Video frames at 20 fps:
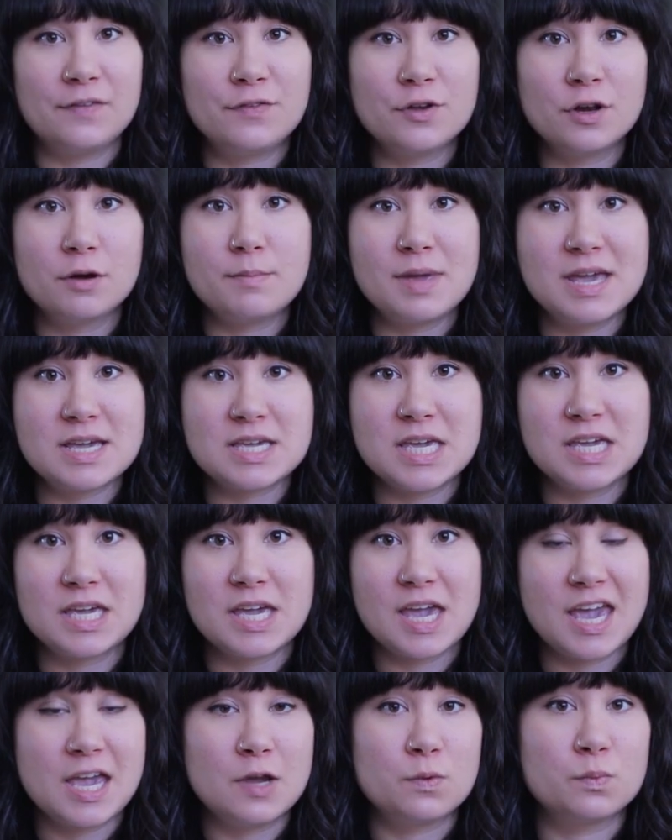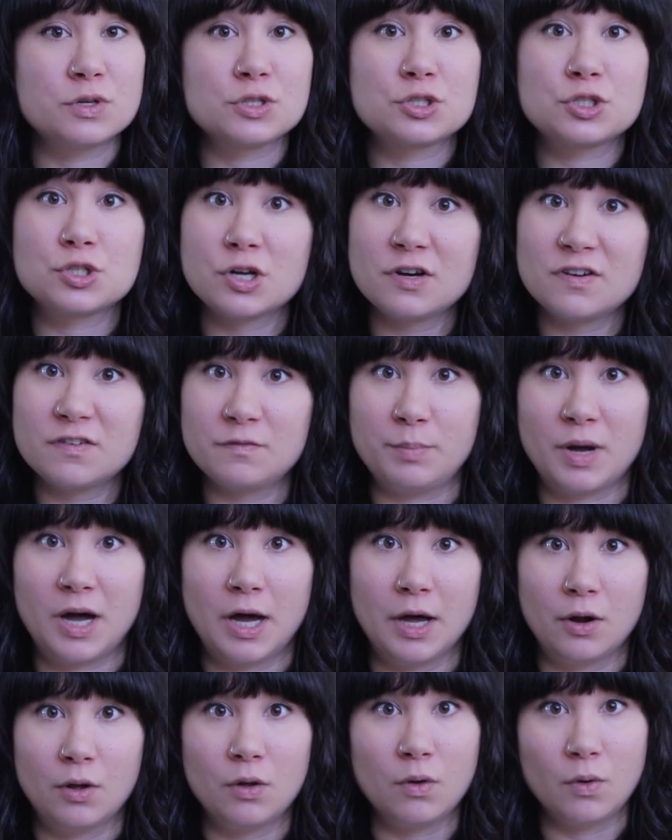And if you're making a reserve
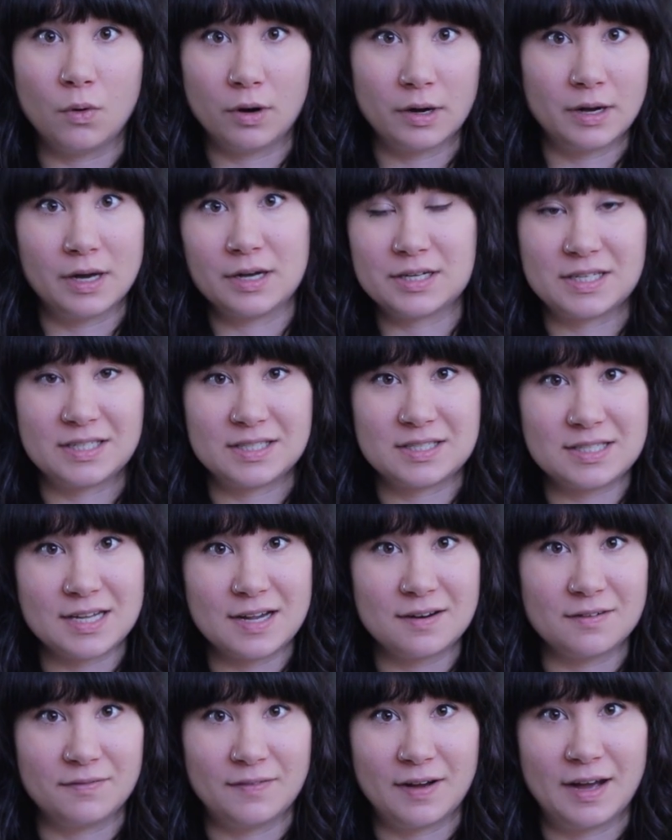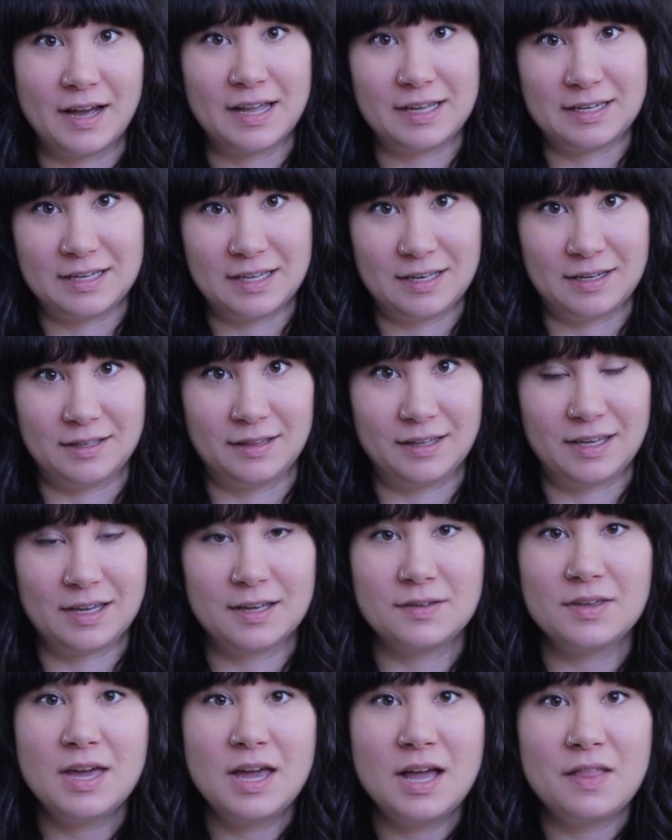bottle or a riserva in
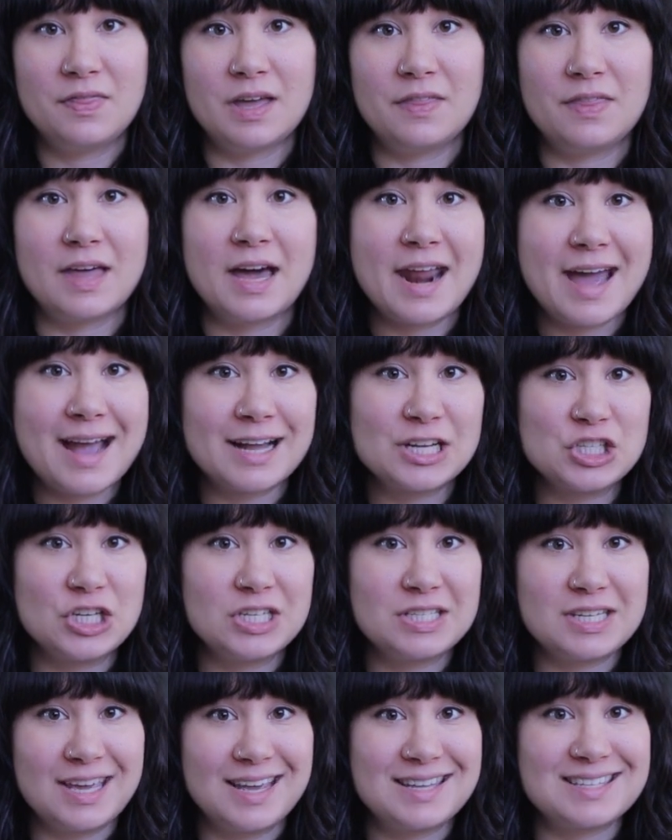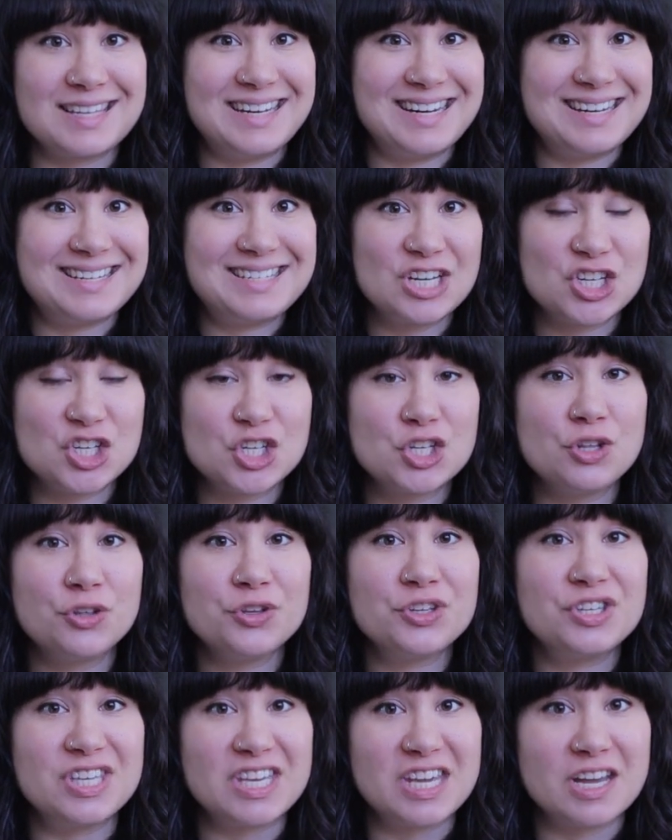Italy, then that actually takes an
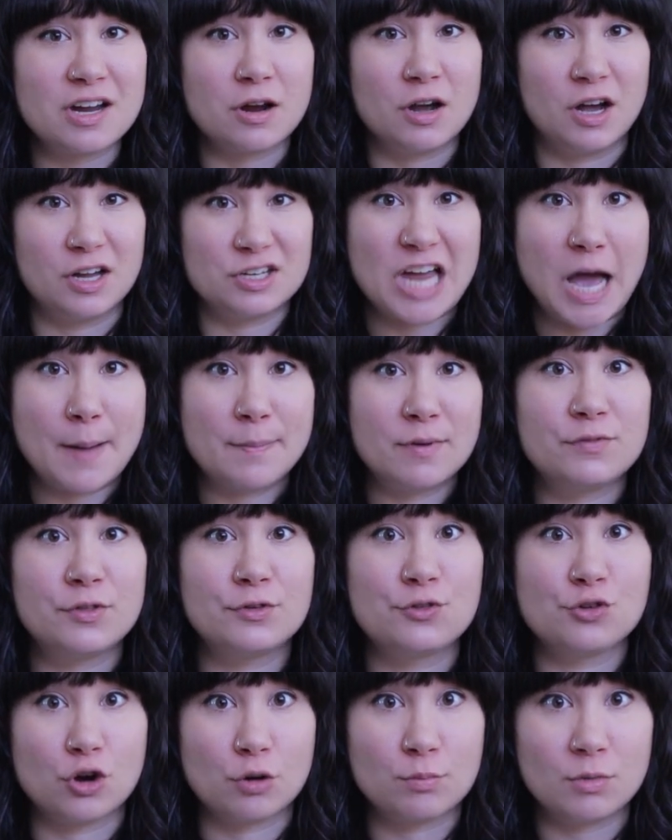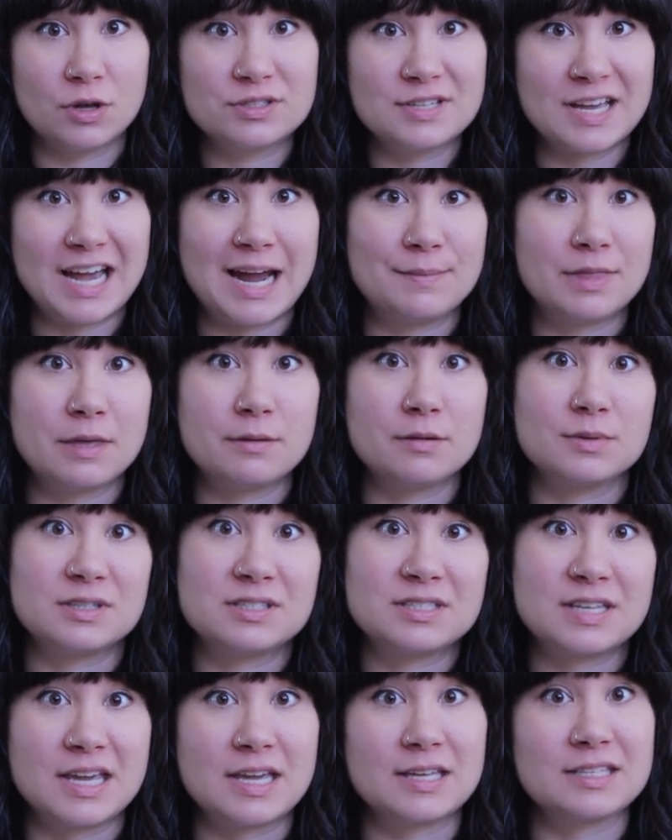additional year on top of the normal time that it
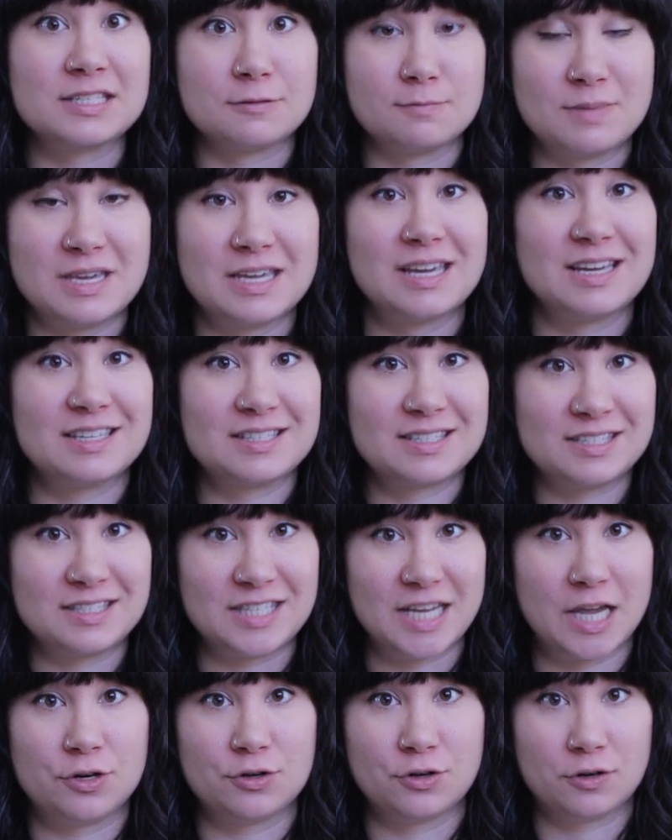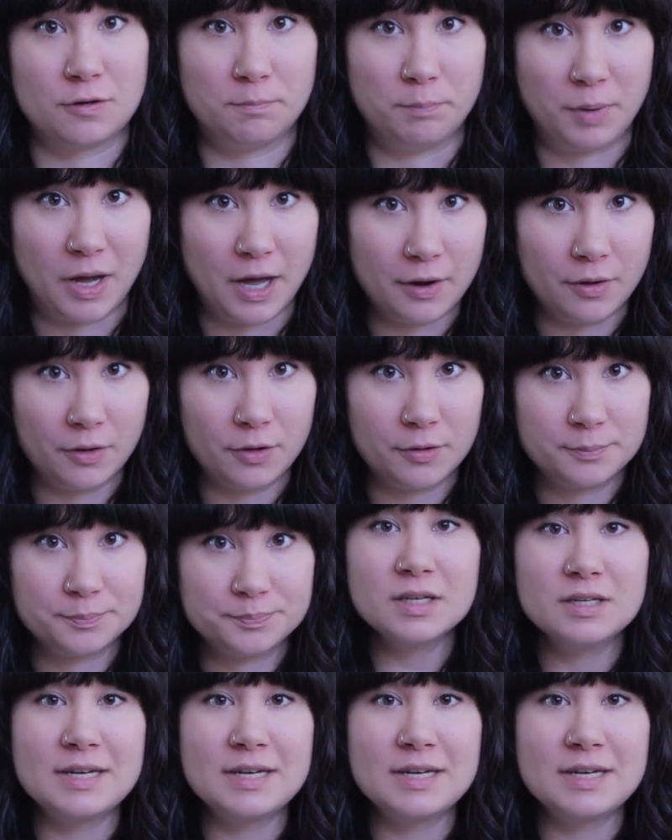would take to make a standard bottle.